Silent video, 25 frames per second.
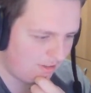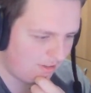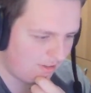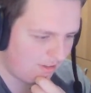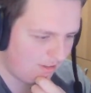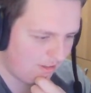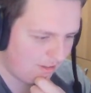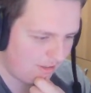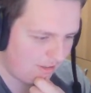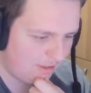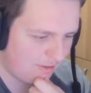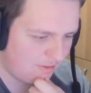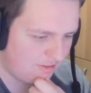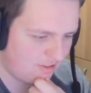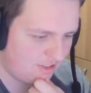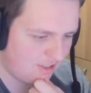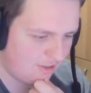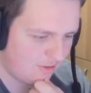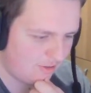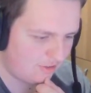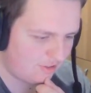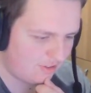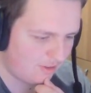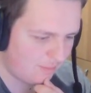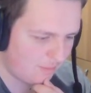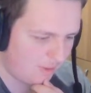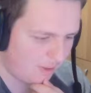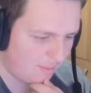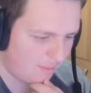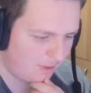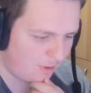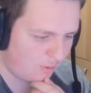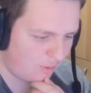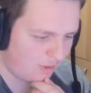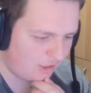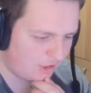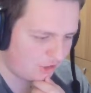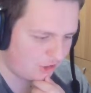You seriously make me
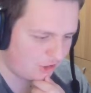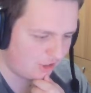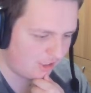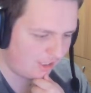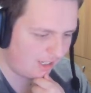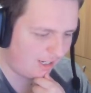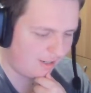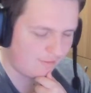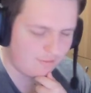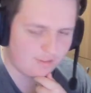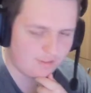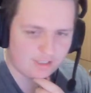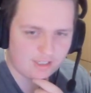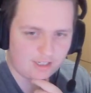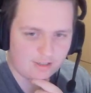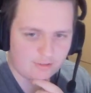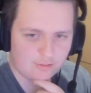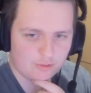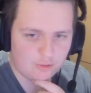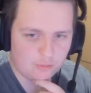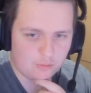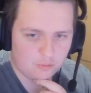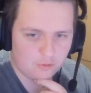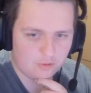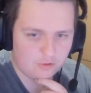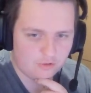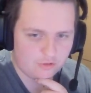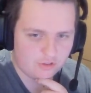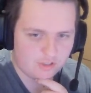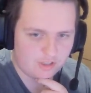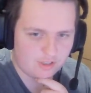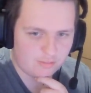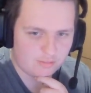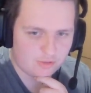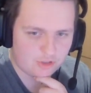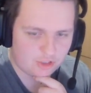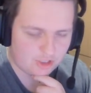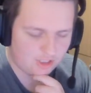question having that reward
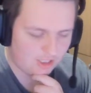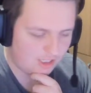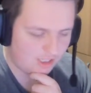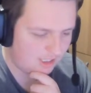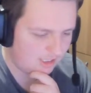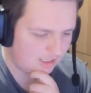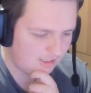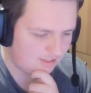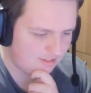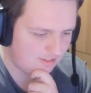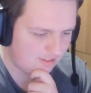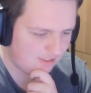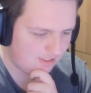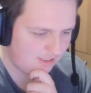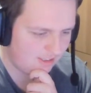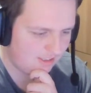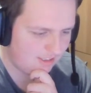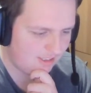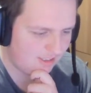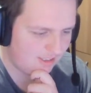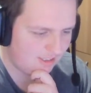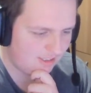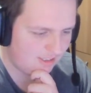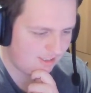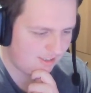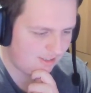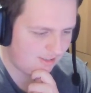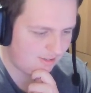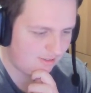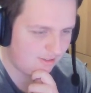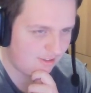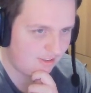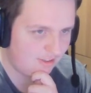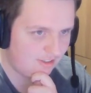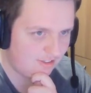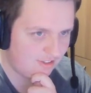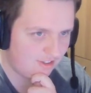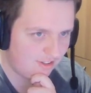redemption there, Yeti. I
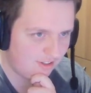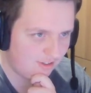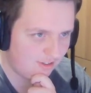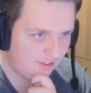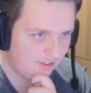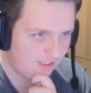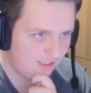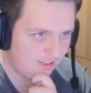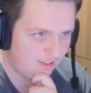want you to know that.